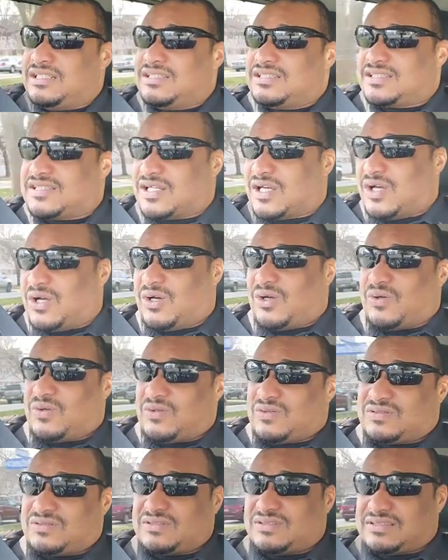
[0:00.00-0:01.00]

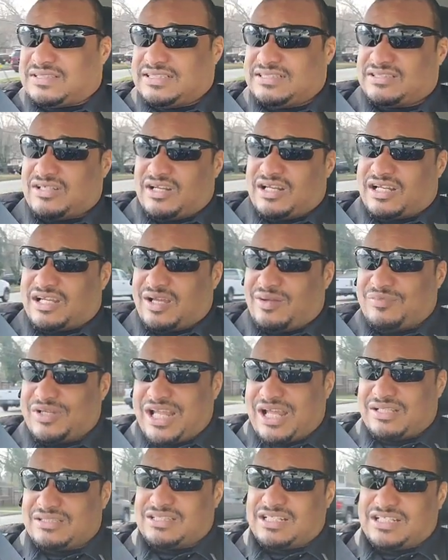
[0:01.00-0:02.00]
So he's going to come
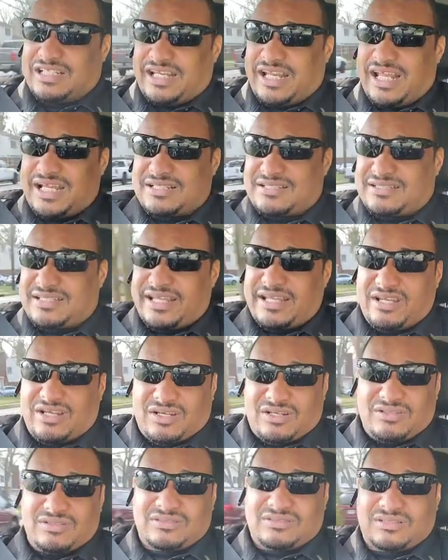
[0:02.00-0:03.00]
down to the next
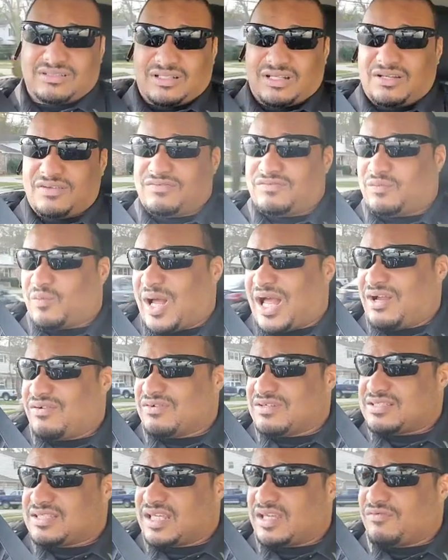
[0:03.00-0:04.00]
tier of wide
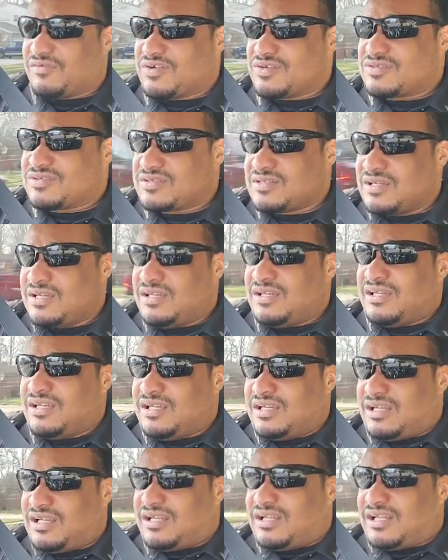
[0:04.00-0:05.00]
receivers.
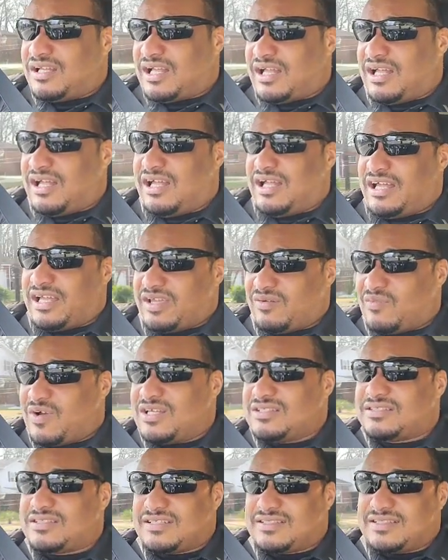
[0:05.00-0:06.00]
He
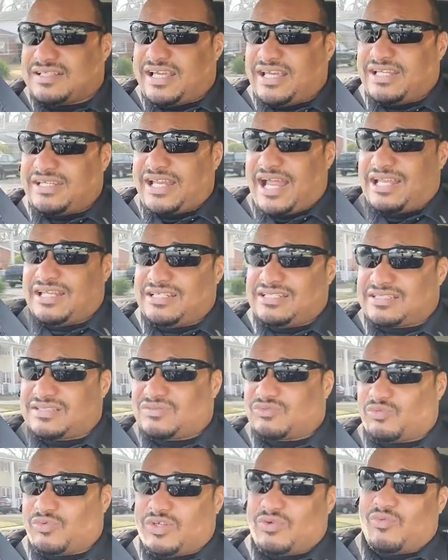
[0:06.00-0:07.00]
wants to stay in
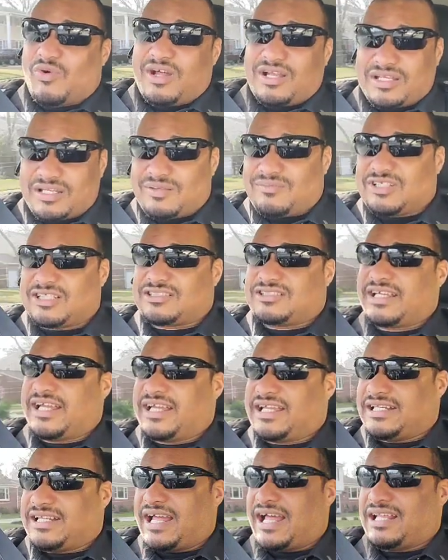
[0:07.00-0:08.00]
Dallas. We want him to
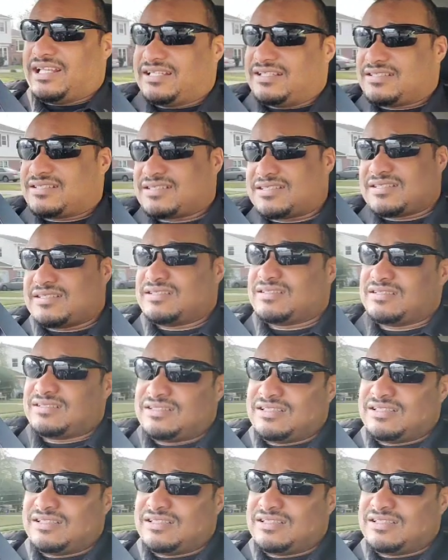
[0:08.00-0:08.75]
stay in Dallas.